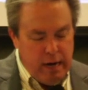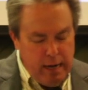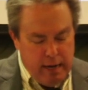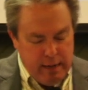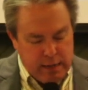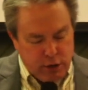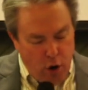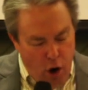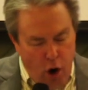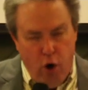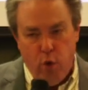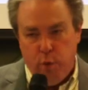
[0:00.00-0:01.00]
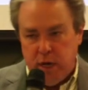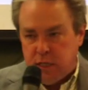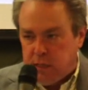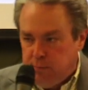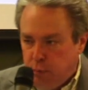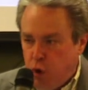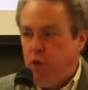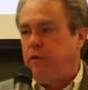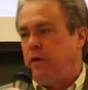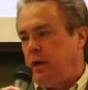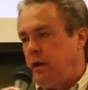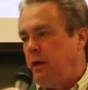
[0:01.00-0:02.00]
He is always
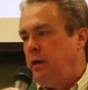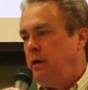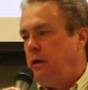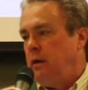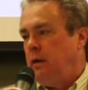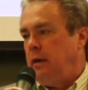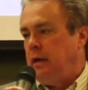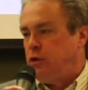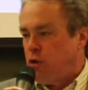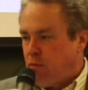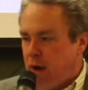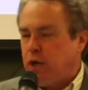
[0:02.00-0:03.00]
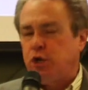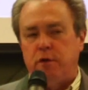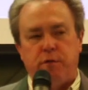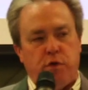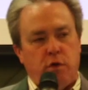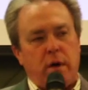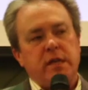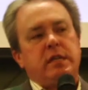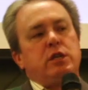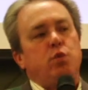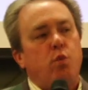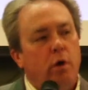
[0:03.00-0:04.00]
moving in direction for us,
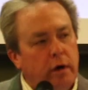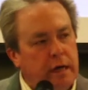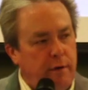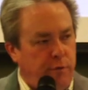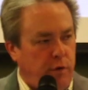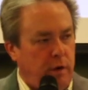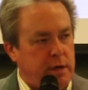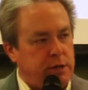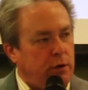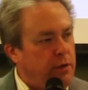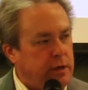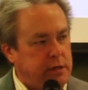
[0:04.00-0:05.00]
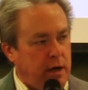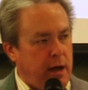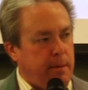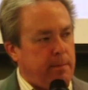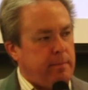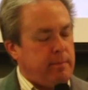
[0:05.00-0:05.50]
He's working for us all the time.